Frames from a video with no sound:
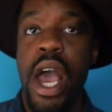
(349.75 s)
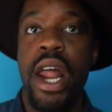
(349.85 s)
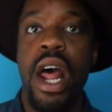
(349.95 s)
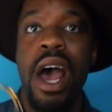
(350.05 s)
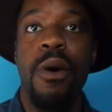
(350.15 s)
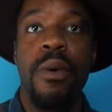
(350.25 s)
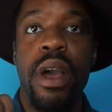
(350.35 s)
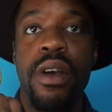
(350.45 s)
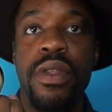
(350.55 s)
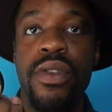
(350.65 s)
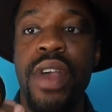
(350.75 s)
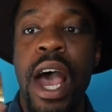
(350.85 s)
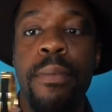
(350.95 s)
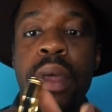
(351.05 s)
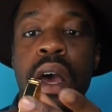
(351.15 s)
and I wear this.
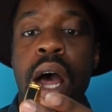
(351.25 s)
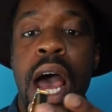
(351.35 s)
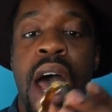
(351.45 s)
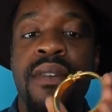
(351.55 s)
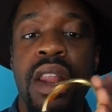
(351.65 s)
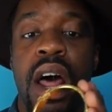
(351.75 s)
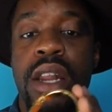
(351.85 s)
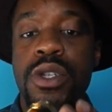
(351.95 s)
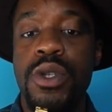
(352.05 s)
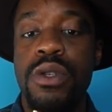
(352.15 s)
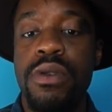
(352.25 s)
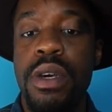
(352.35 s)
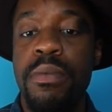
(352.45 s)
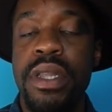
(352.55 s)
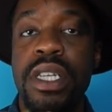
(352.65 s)
I, I have a lot of
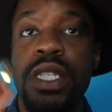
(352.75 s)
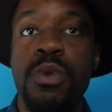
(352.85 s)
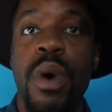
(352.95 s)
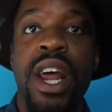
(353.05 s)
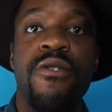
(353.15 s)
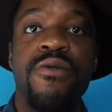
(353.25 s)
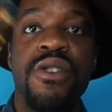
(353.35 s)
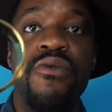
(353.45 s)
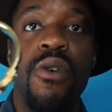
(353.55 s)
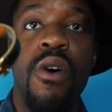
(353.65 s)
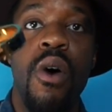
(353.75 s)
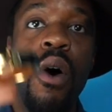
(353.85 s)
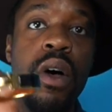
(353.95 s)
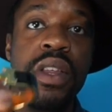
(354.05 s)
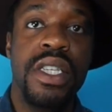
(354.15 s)
jewelry, but this is what I reach for
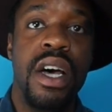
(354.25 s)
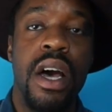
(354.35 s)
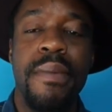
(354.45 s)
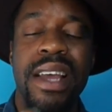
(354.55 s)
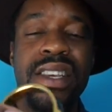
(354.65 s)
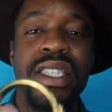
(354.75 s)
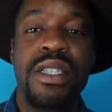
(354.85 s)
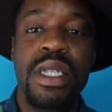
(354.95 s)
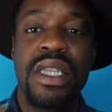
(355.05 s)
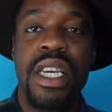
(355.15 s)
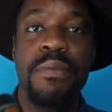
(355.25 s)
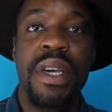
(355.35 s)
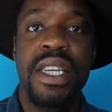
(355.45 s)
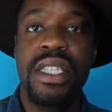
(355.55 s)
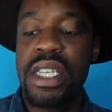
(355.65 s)
all the time. I just think
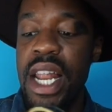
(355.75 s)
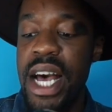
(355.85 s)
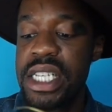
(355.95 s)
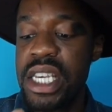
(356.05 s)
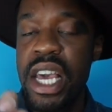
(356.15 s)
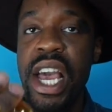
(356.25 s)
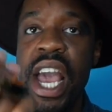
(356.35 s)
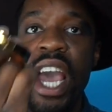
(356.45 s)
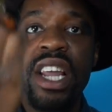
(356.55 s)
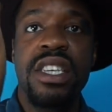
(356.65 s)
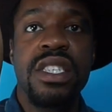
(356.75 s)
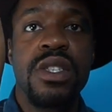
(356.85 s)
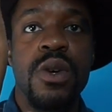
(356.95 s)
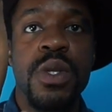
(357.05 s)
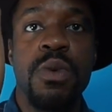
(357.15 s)
because it's classic and it
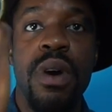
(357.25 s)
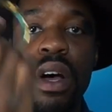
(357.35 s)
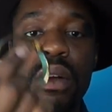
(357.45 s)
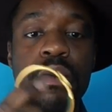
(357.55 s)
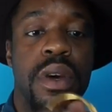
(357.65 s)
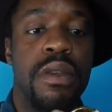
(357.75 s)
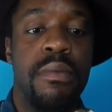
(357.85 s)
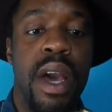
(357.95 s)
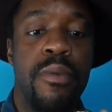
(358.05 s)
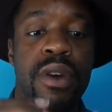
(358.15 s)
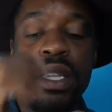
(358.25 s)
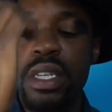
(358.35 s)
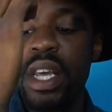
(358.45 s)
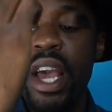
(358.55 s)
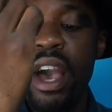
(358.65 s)
just goes well with my
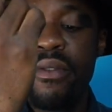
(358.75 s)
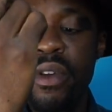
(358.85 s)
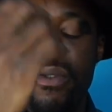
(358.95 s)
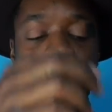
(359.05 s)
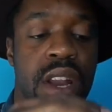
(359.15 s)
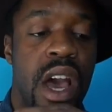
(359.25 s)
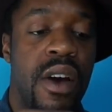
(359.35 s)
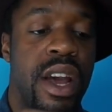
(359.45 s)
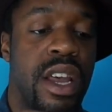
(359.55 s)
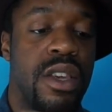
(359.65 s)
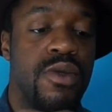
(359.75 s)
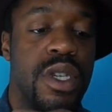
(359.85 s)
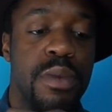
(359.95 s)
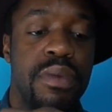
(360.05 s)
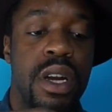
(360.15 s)
bracelet that I have on right now. And then you just